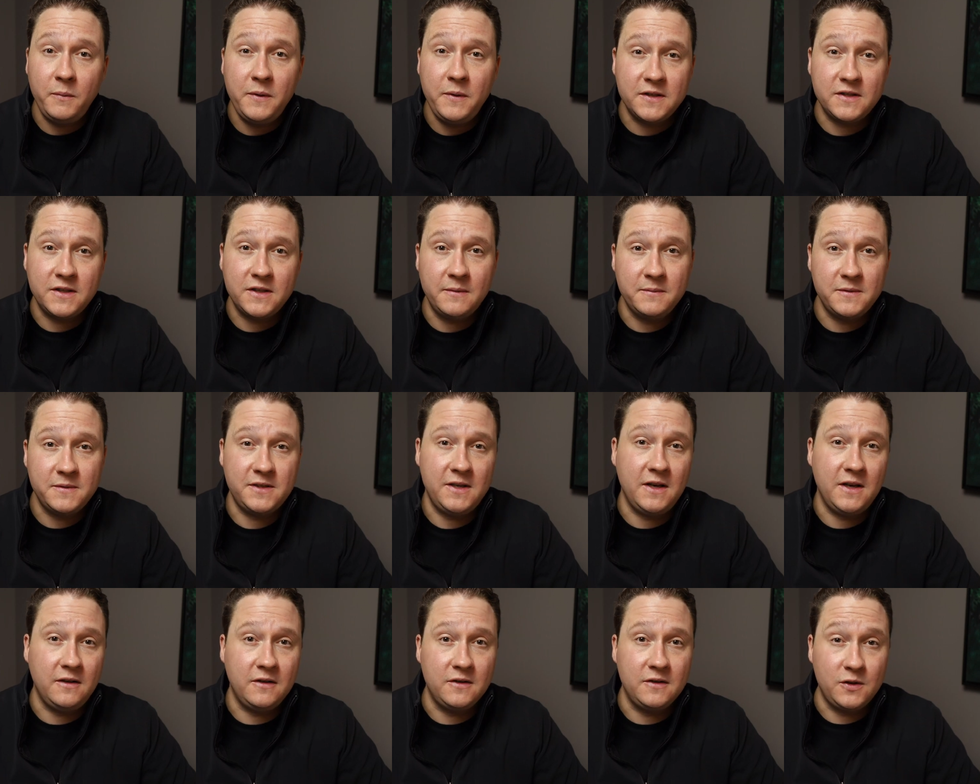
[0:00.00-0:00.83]
be some
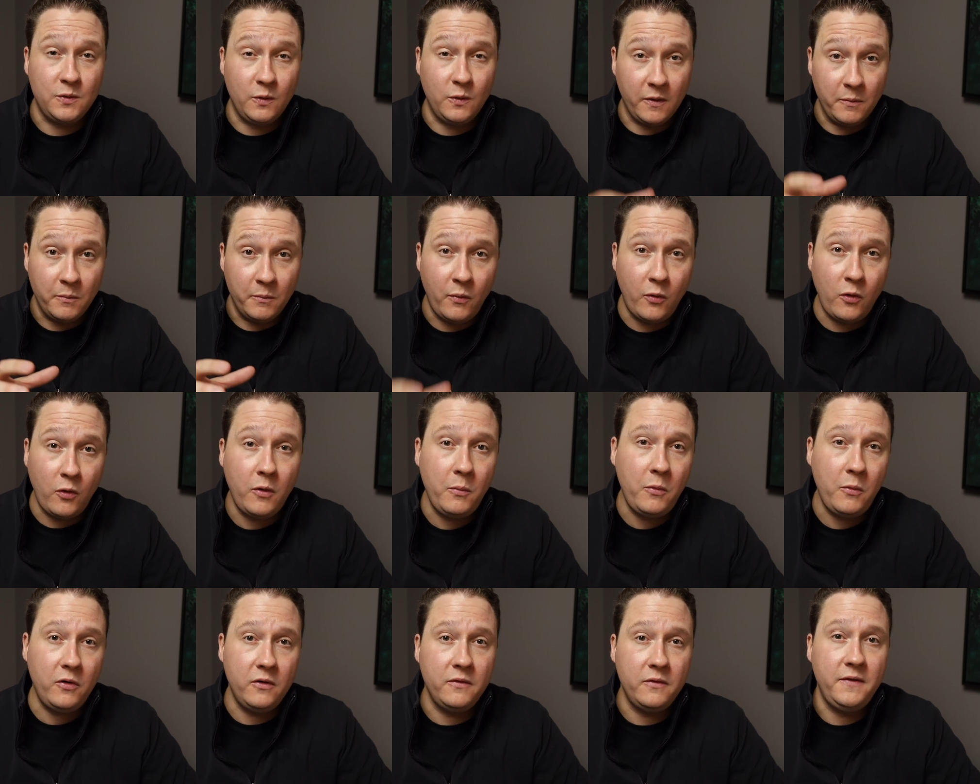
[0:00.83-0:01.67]
sellers who are more
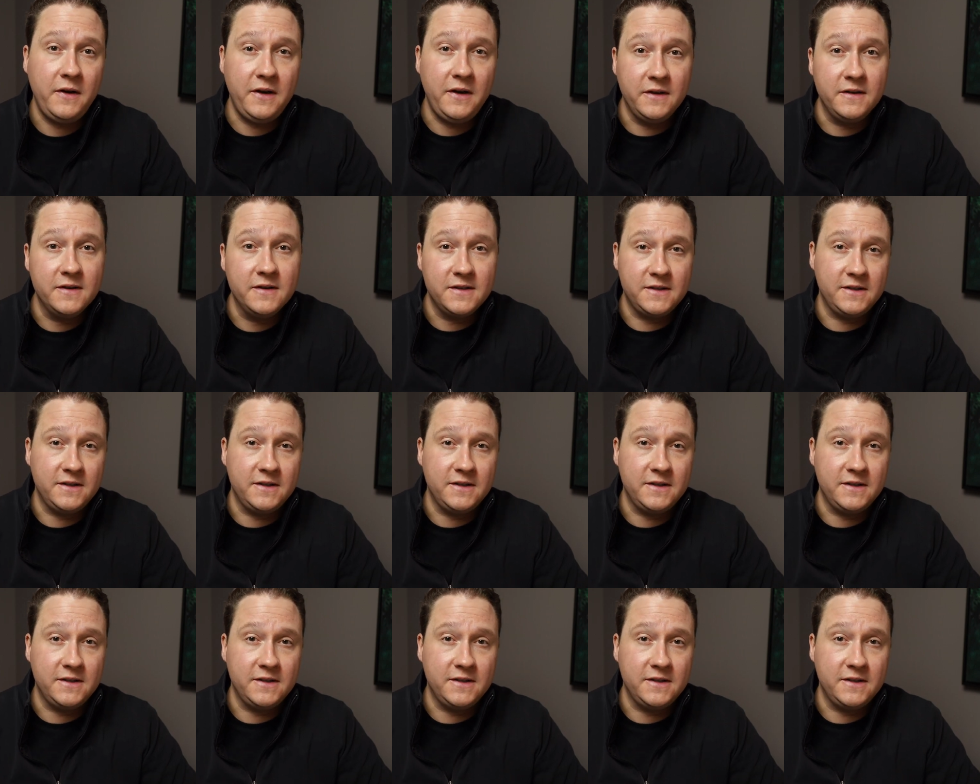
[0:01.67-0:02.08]
motivated to